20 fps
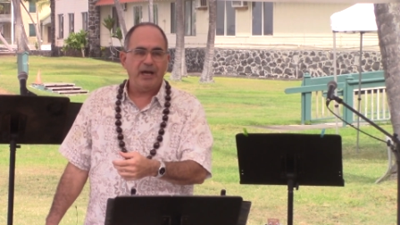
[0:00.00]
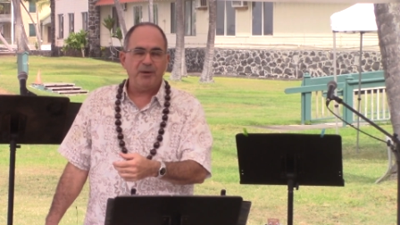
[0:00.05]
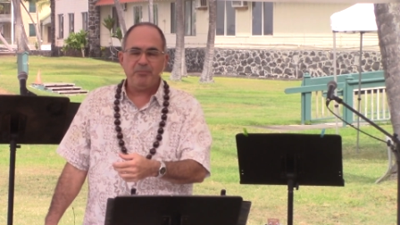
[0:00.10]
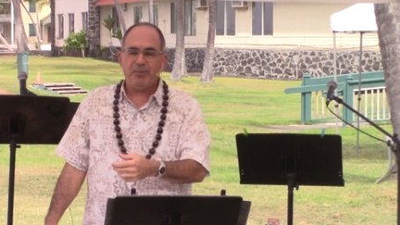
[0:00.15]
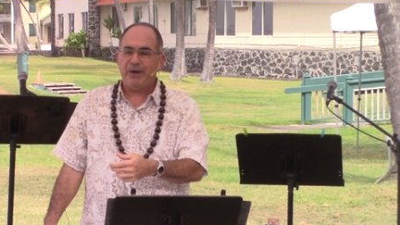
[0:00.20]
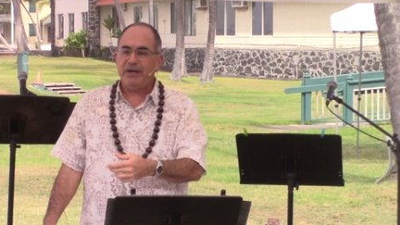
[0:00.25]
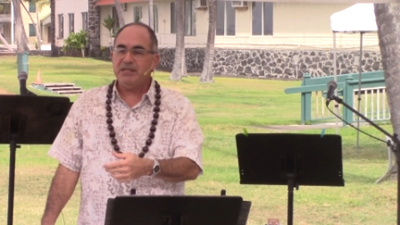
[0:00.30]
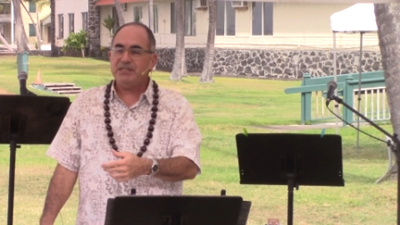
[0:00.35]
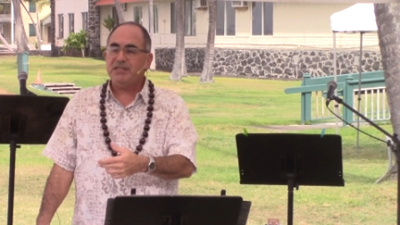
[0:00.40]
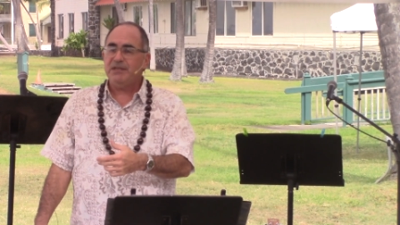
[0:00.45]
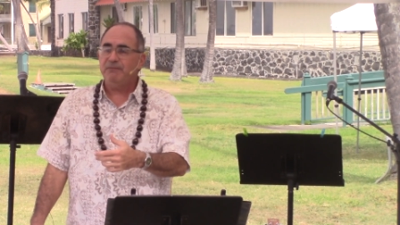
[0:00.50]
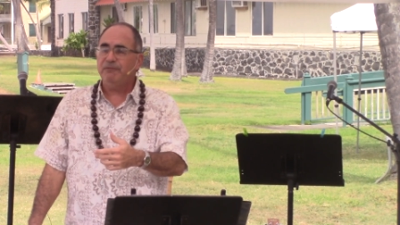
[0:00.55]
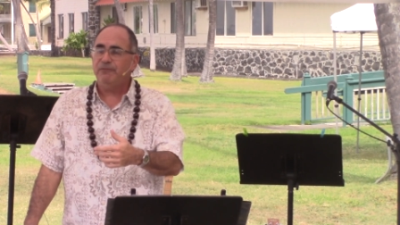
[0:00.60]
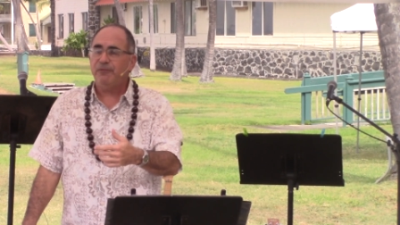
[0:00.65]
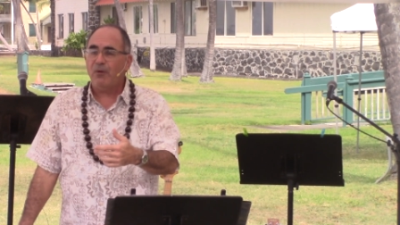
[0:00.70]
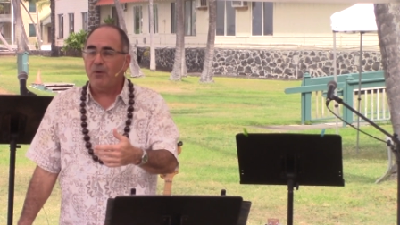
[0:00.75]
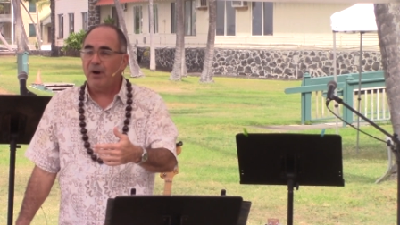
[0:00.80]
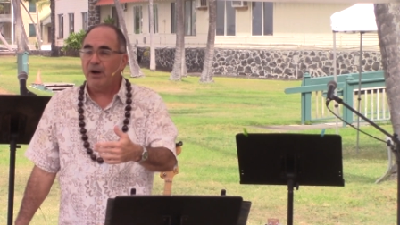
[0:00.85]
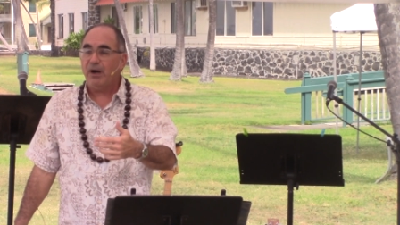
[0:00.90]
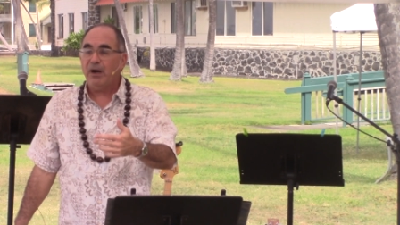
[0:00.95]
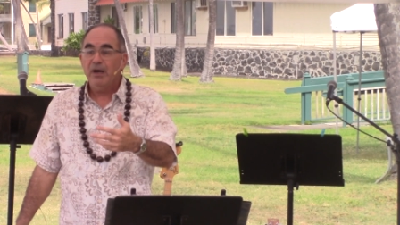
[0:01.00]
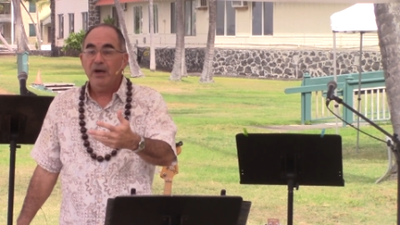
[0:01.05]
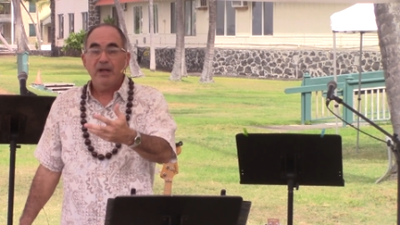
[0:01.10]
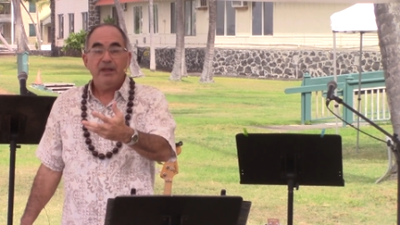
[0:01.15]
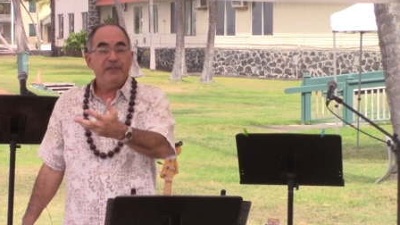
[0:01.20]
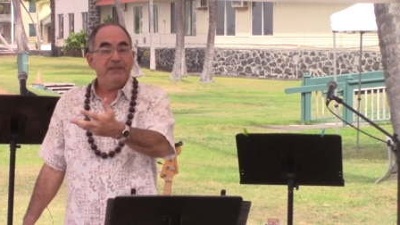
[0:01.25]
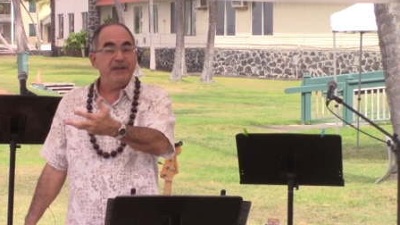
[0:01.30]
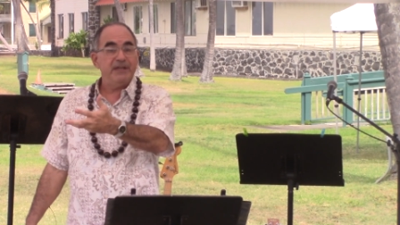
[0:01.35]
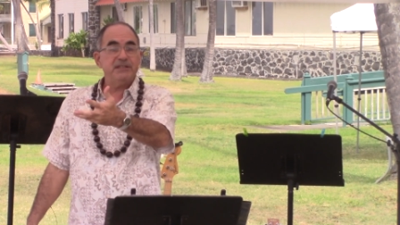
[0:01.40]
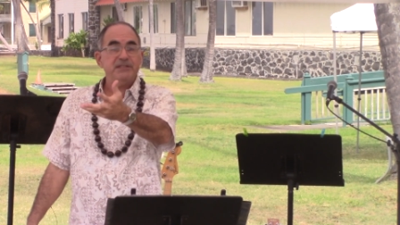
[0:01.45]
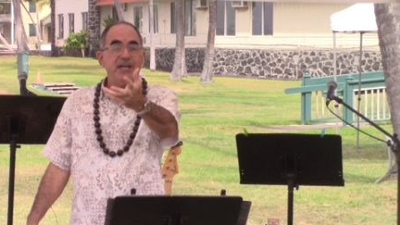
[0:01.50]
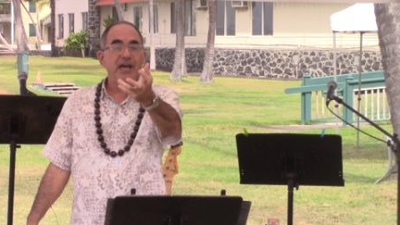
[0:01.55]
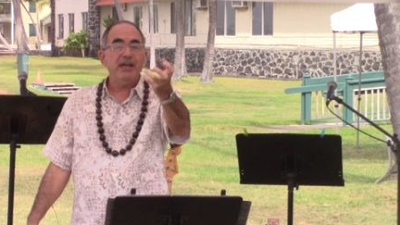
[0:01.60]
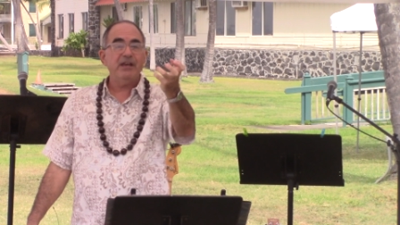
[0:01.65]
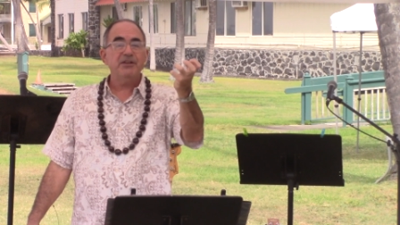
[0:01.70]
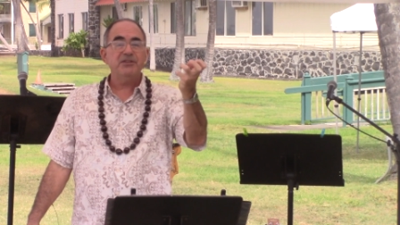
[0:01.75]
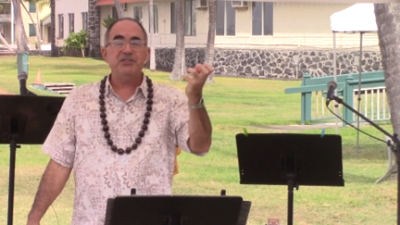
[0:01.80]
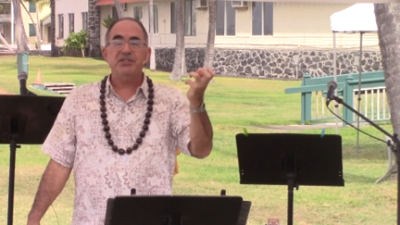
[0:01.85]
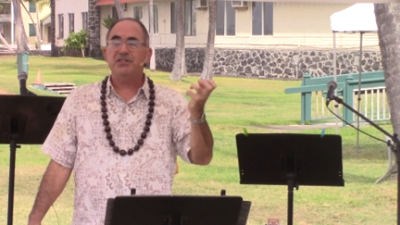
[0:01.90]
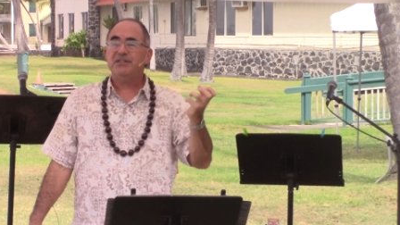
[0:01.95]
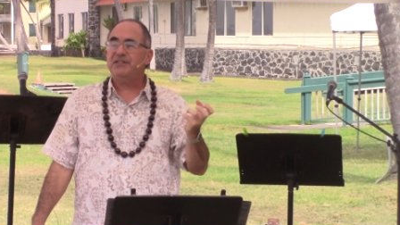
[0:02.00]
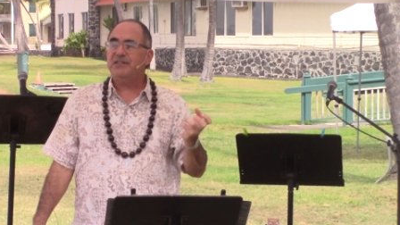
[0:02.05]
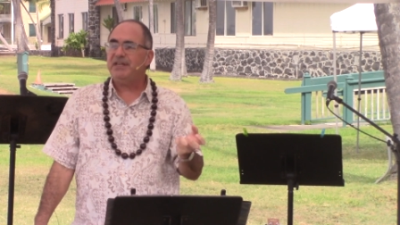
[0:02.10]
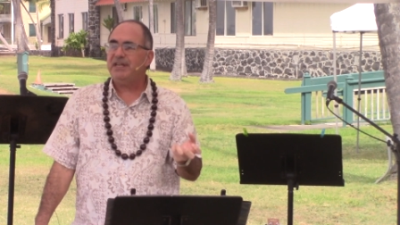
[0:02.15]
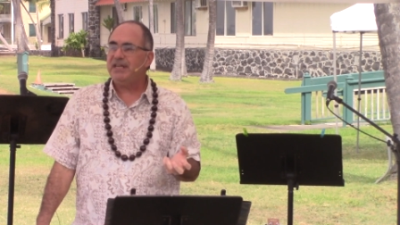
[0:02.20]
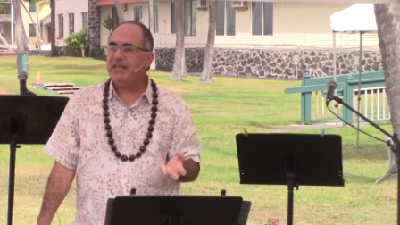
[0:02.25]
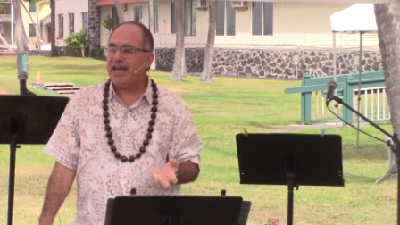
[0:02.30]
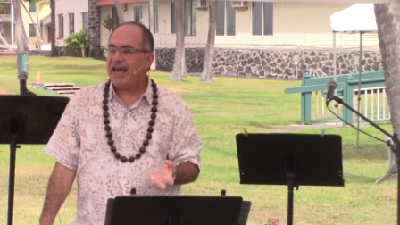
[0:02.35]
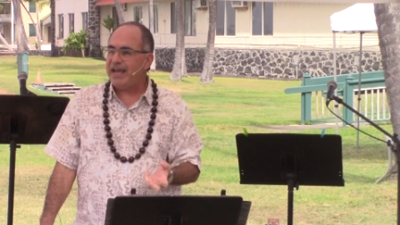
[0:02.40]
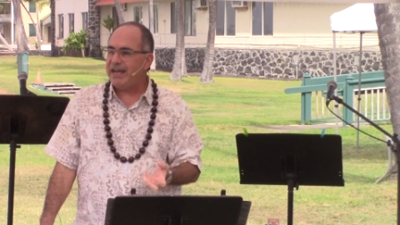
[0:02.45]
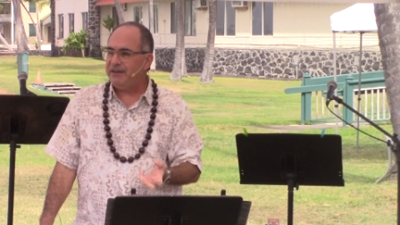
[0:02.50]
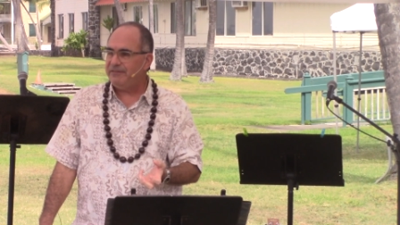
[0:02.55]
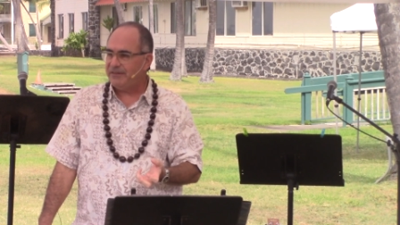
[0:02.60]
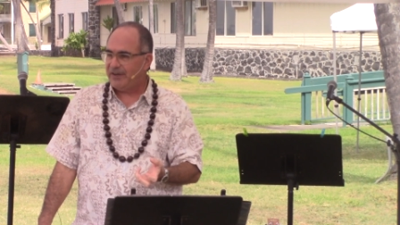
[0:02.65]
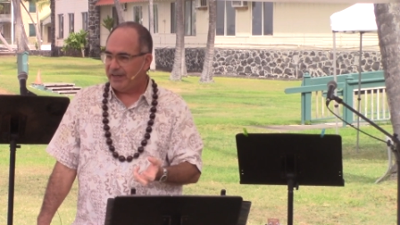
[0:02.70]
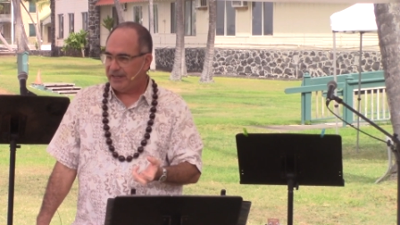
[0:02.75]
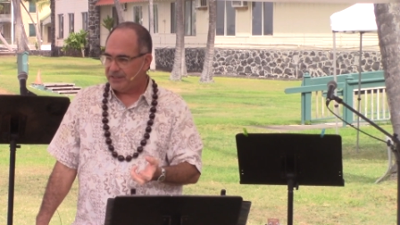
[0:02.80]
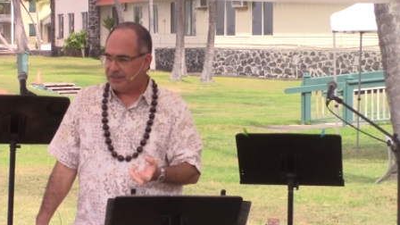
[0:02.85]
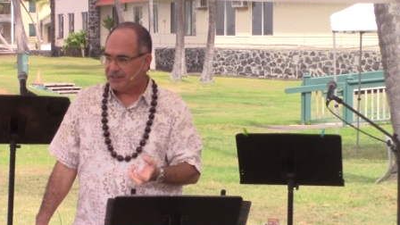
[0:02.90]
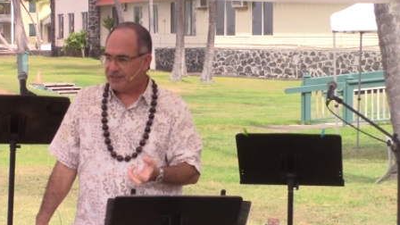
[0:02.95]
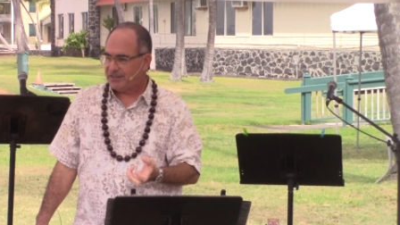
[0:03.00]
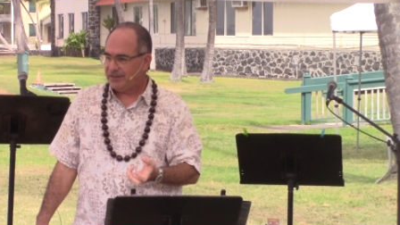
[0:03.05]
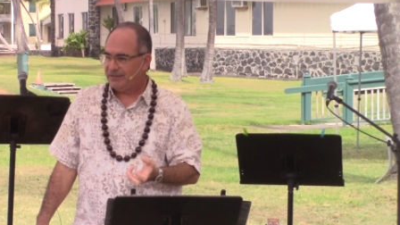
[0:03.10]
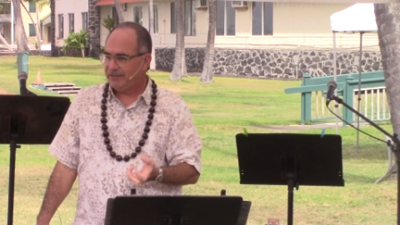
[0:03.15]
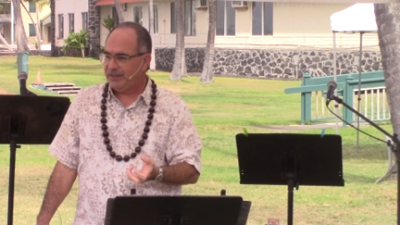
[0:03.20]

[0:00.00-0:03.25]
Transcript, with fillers: I praise him for the intelligence that he gave us.